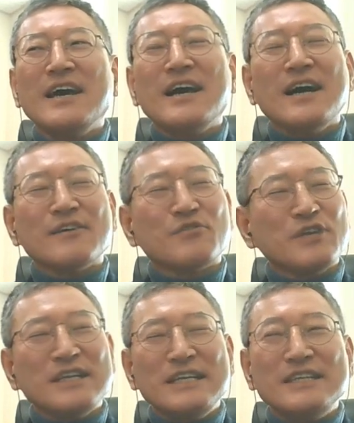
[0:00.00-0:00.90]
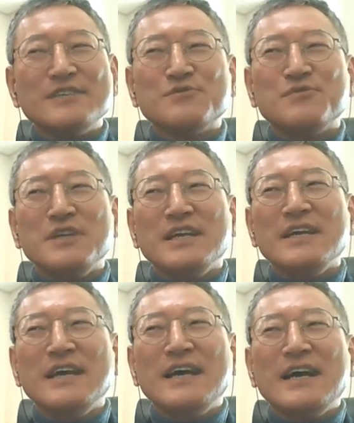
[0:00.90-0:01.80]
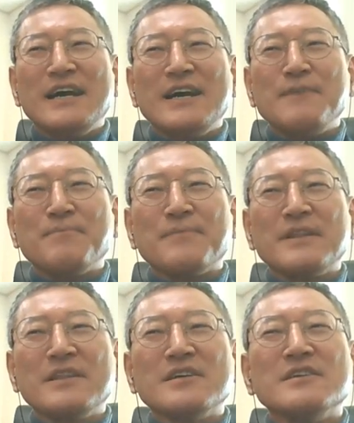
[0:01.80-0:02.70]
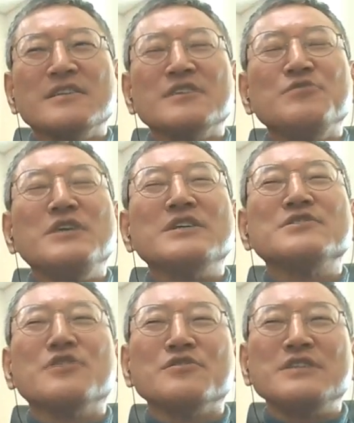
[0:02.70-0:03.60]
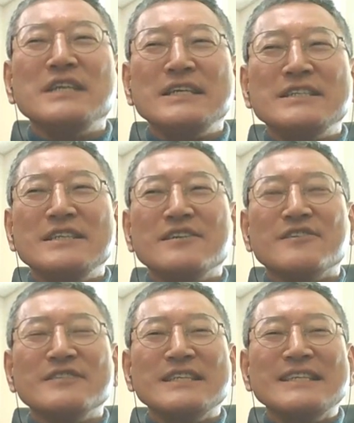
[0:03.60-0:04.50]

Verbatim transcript: Korean industry The urea shortage, did not